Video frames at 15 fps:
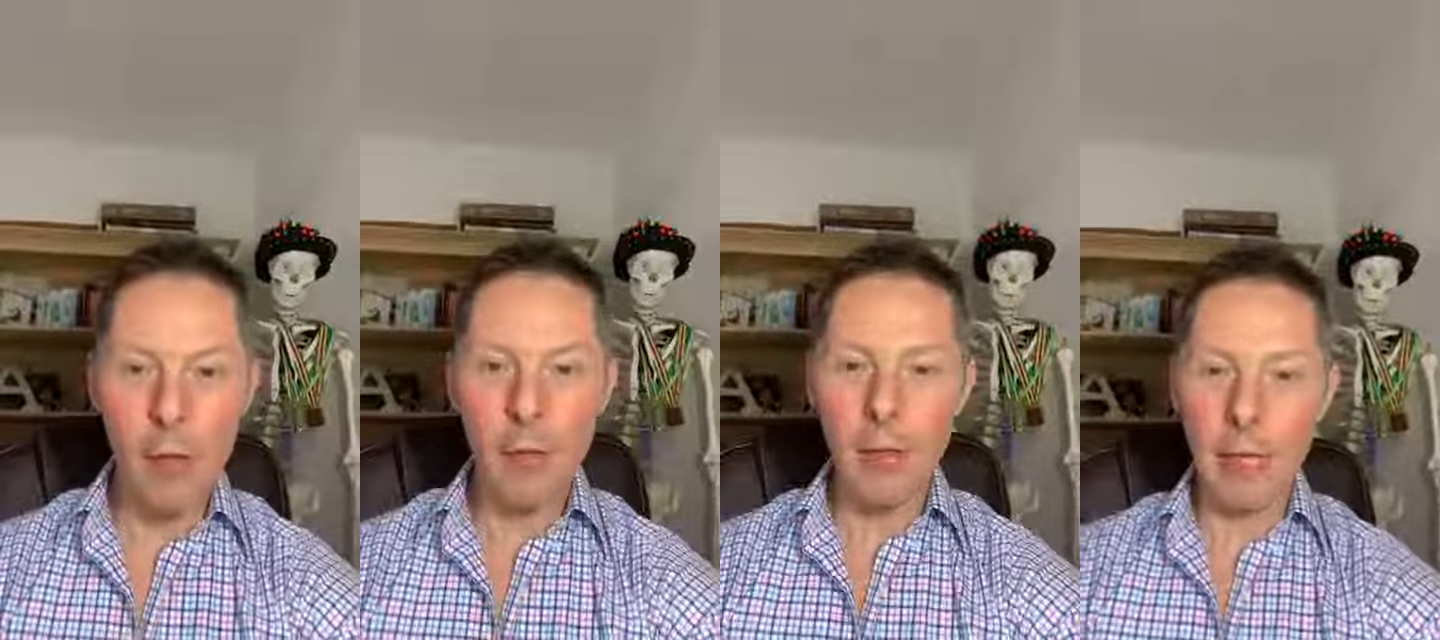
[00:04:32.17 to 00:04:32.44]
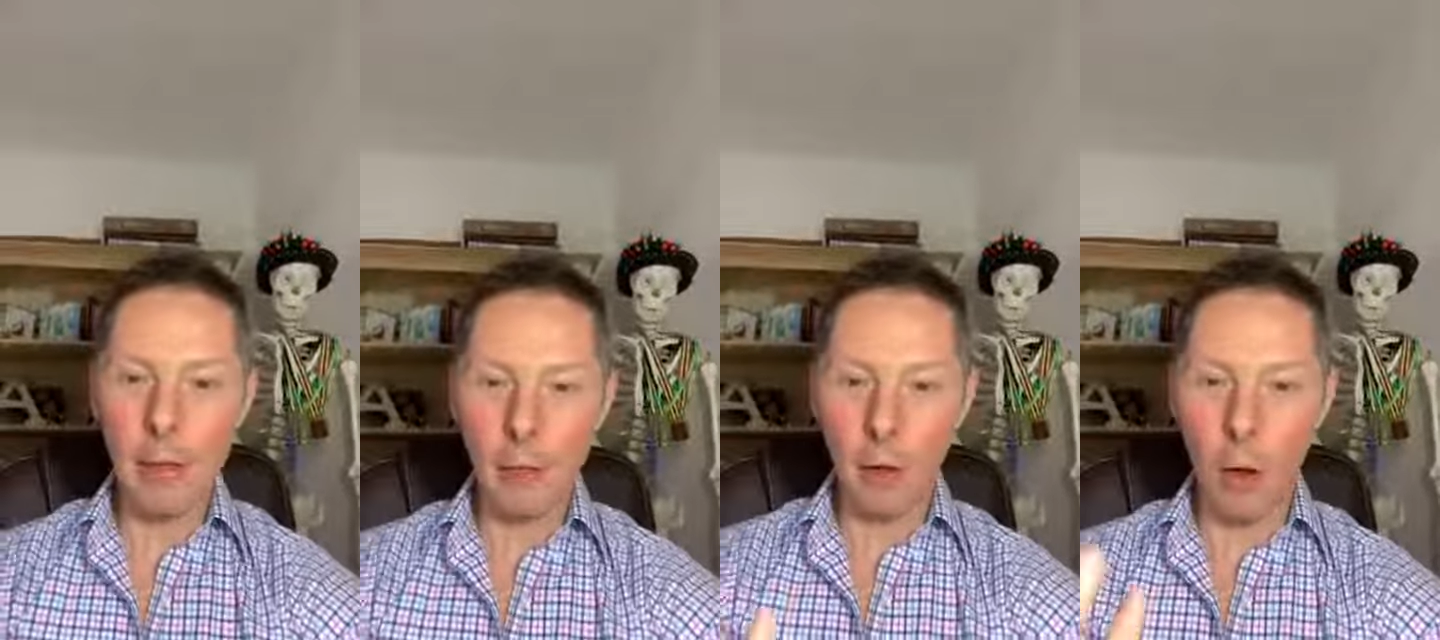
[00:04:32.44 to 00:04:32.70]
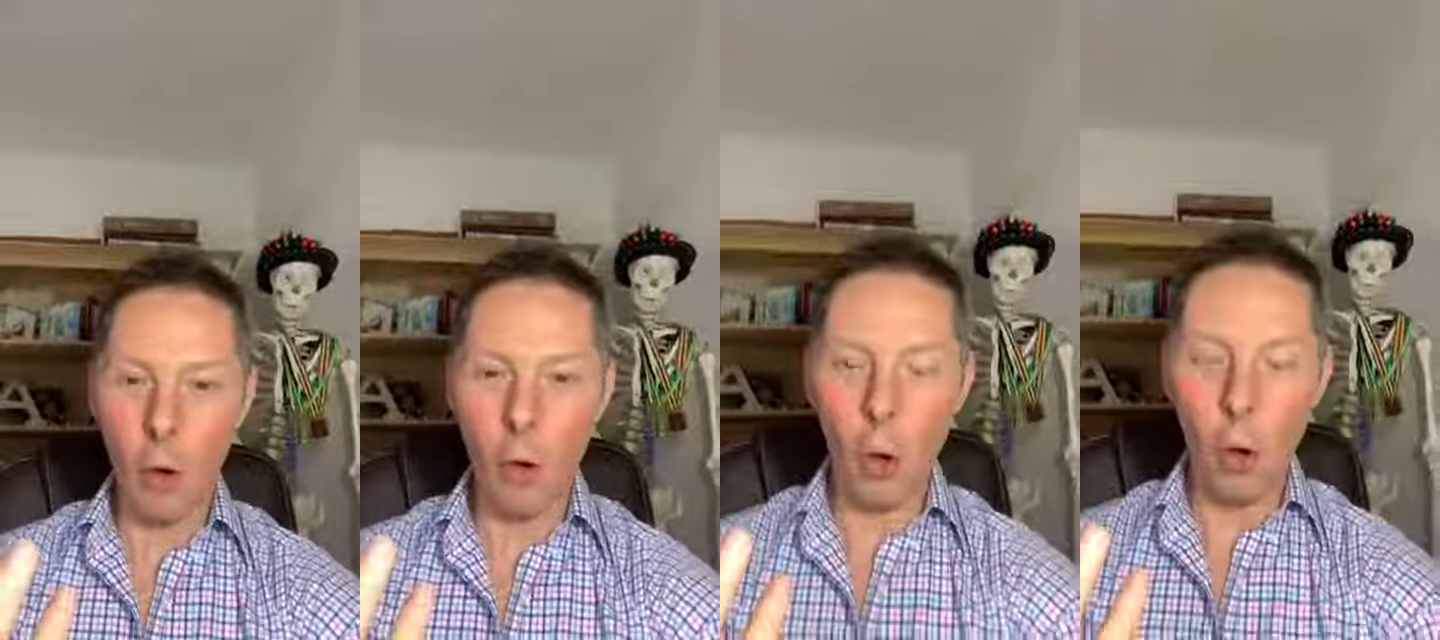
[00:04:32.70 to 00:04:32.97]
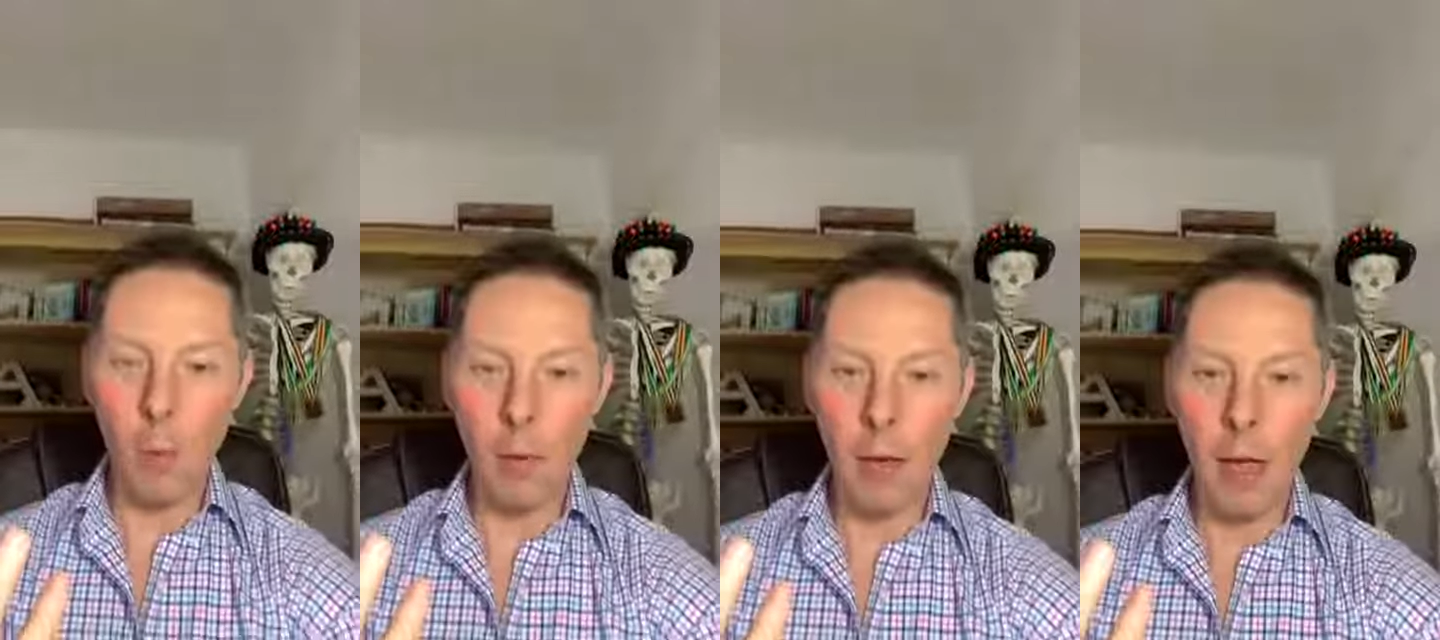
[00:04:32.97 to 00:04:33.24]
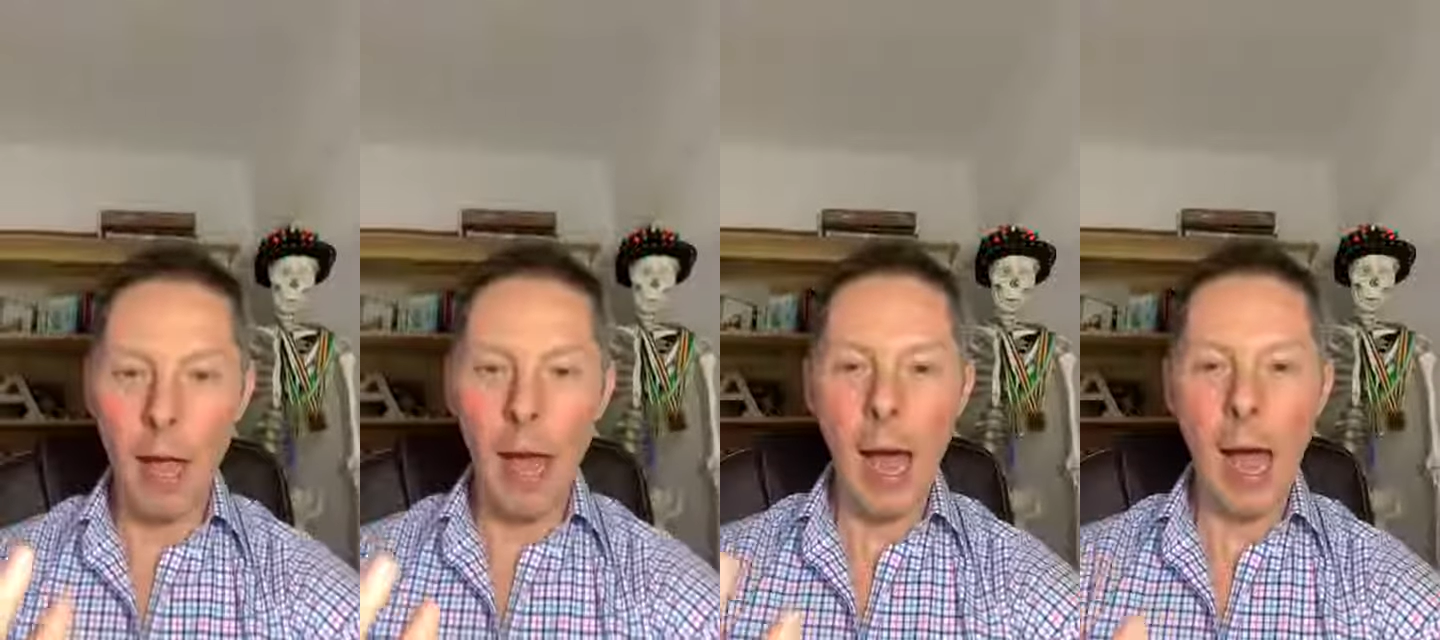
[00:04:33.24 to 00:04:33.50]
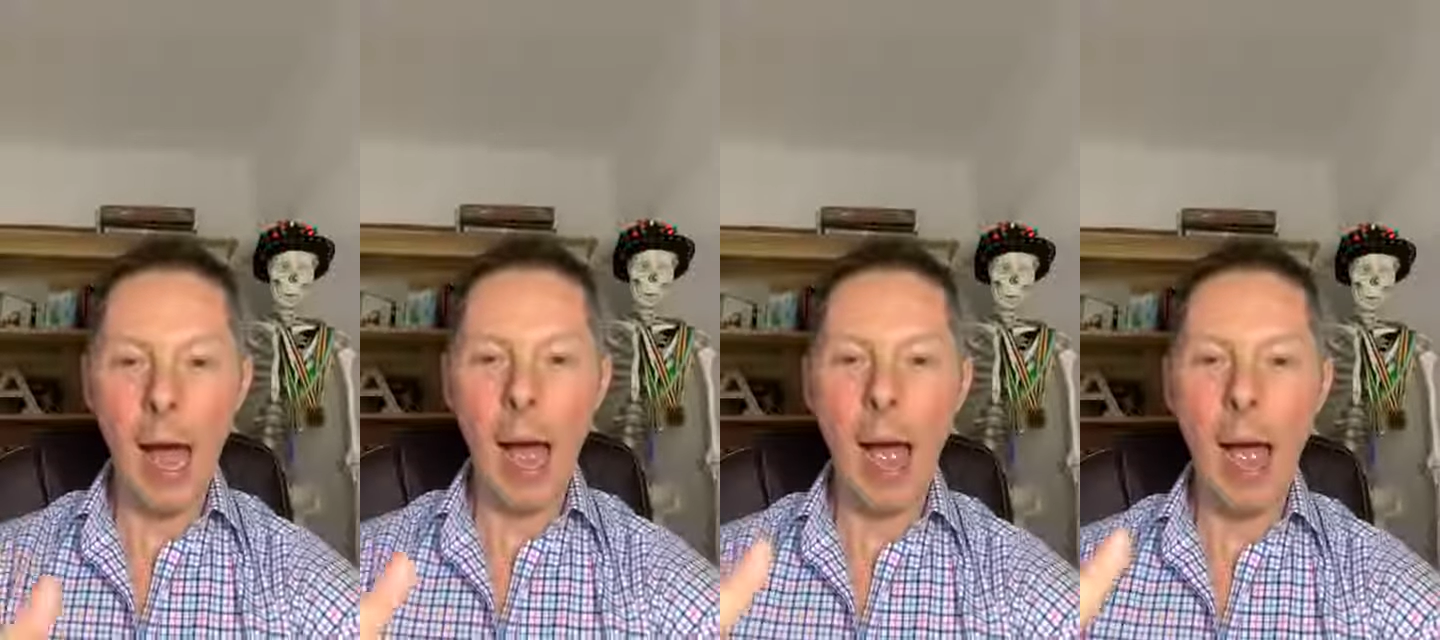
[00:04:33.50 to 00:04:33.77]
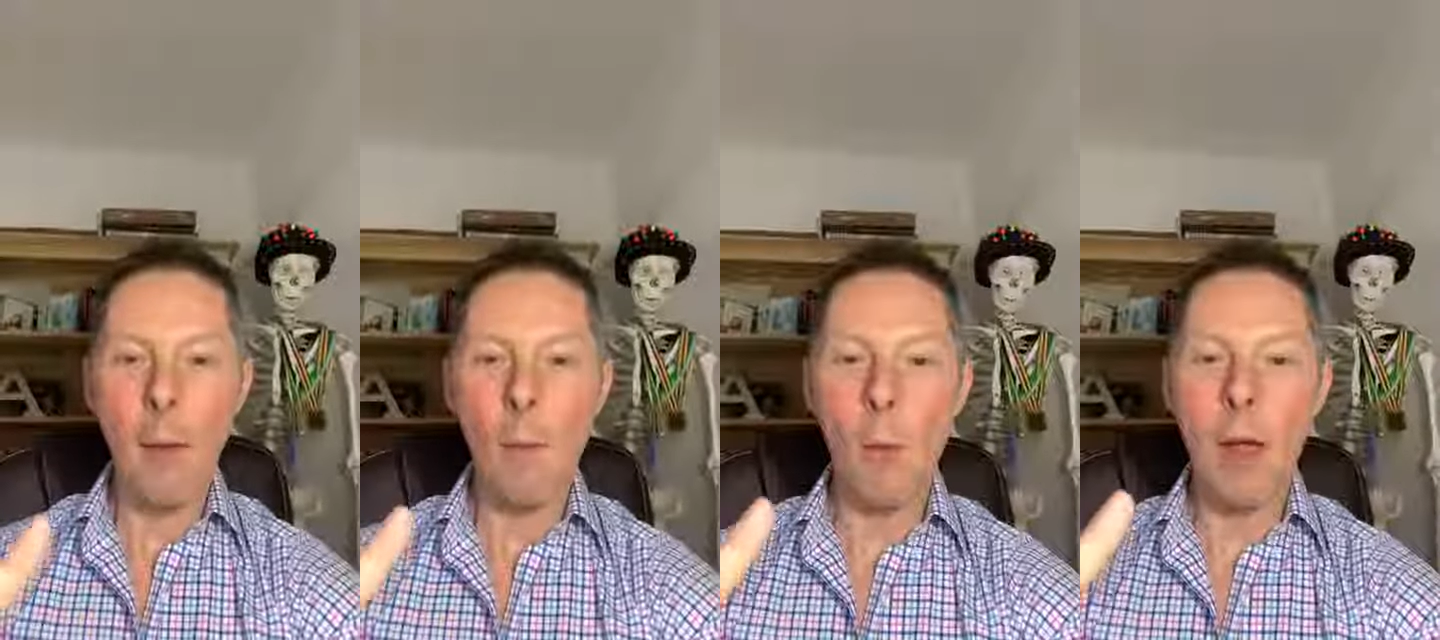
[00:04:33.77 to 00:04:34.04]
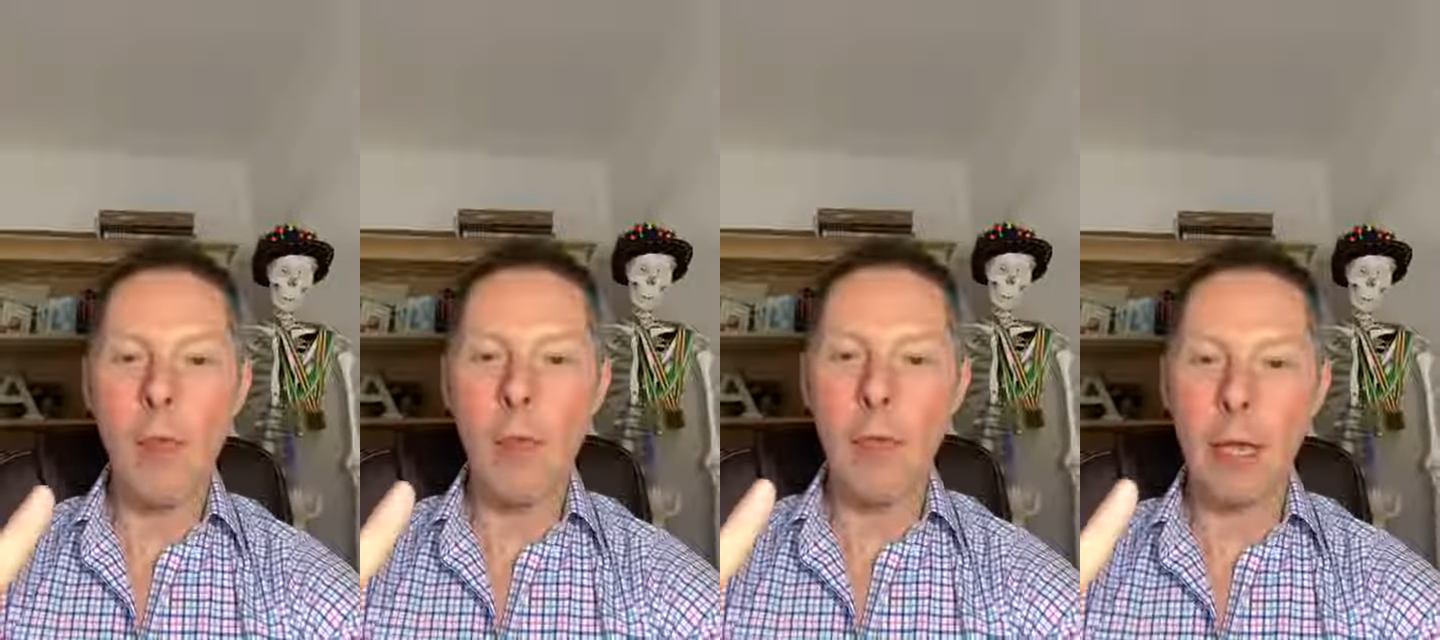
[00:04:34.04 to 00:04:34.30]
Things lock up, and
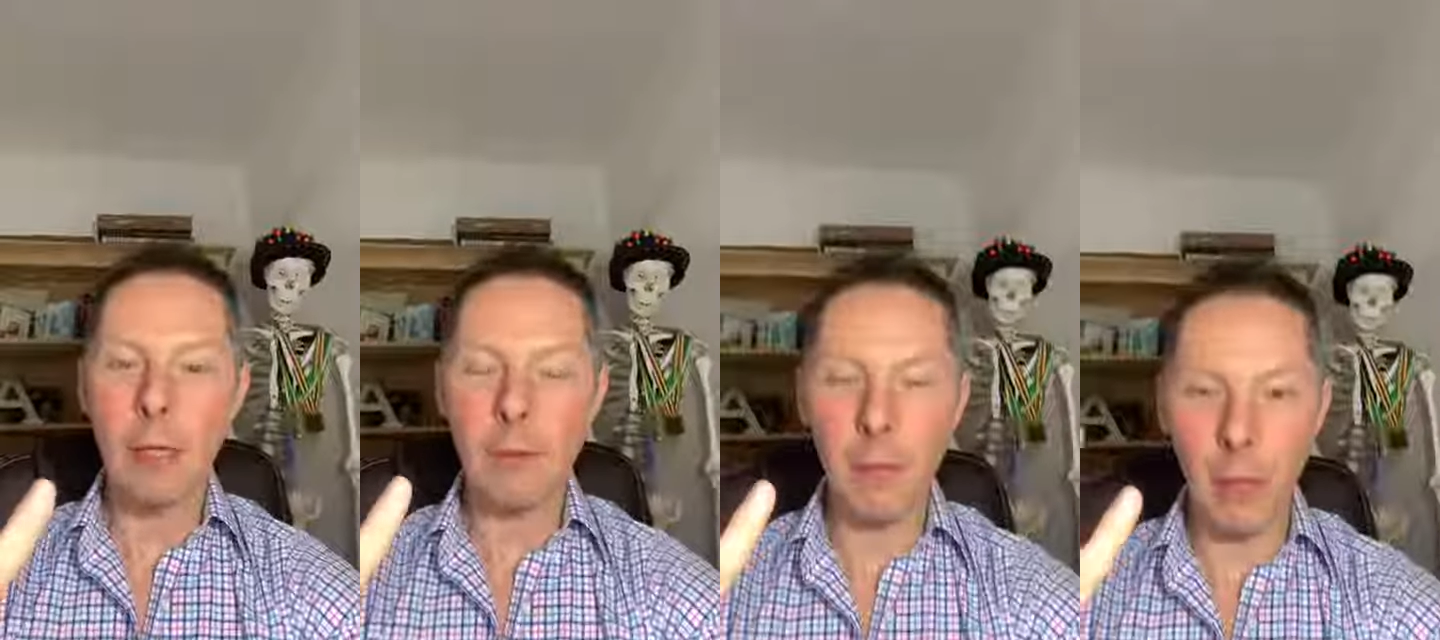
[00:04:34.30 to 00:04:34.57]
when things